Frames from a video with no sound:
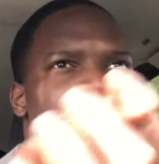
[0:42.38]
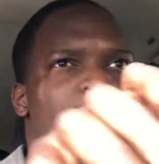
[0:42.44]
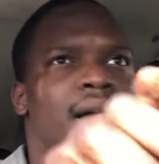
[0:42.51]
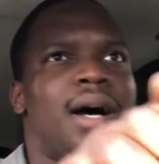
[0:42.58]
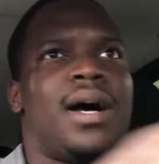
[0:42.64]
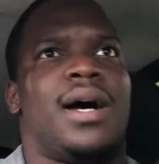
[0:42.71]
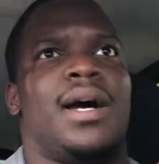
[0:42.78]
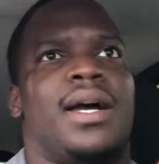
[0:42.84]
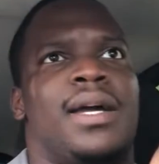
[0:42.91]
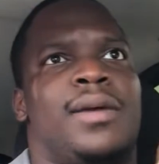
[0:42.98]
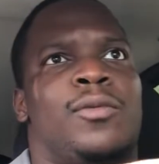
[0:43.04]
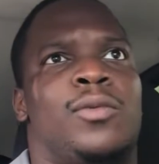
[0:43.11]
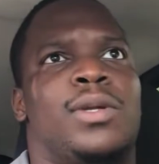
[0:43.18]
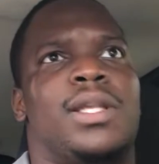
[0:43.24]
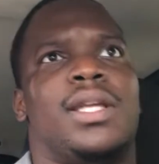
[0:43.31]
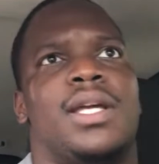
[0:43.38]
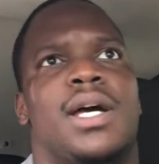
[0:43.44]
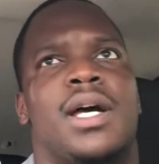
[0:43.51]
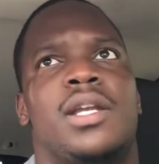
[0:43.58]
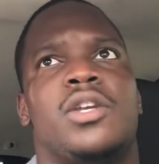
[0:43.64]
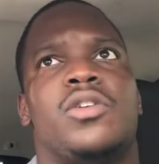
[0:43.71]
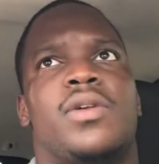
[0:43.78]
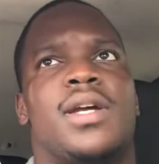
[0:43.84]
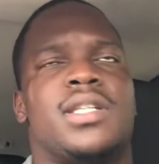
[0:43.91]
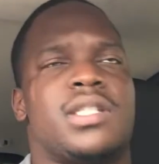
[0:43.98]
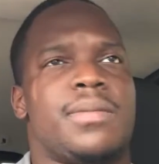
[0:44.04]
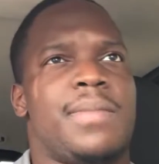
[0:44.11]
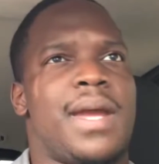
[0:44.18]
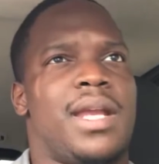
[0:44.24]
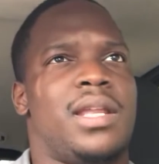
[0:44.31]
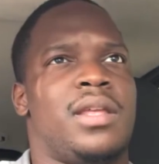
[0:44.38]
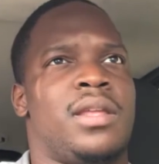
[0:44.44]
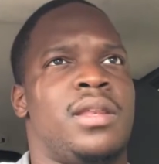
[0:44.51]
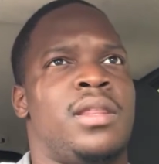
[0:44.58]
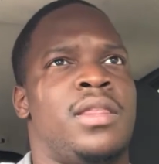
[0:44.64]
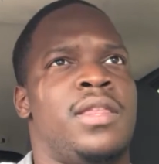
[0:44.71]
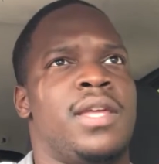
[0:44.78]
I really underestimated